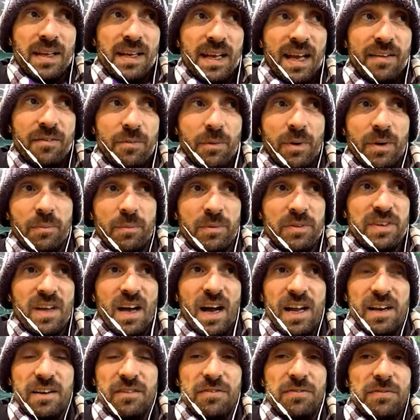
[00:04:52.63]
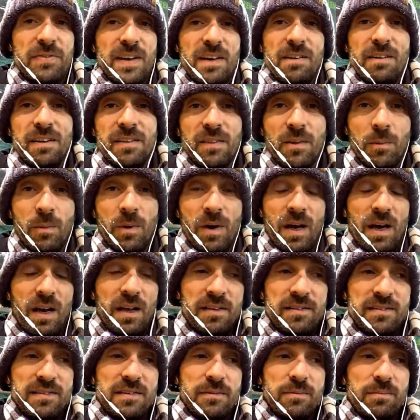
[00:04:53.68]
everyone was kind of fearing the
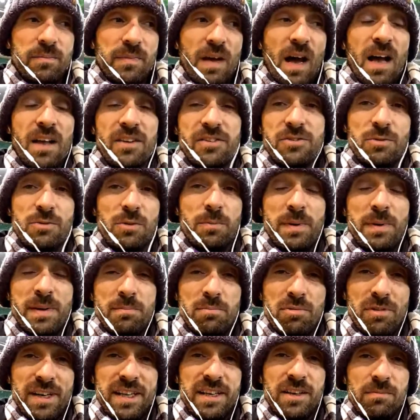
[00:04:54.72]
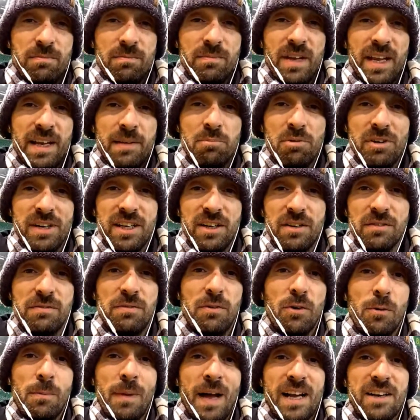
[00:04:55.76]
worst. Arsenal have been in pretty good
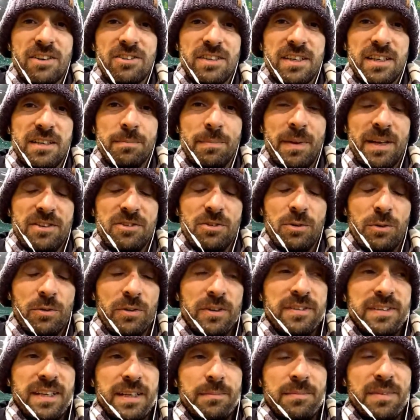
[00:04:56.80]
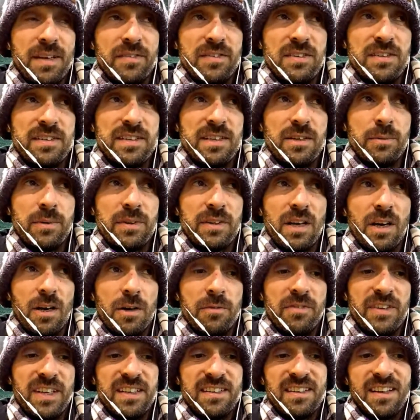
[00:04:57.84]
form, actually, compared to all the teams having to deal with
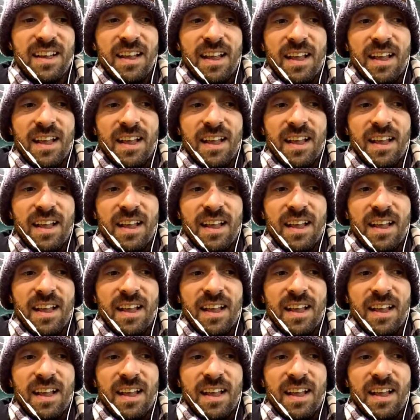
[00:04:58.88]
COVID.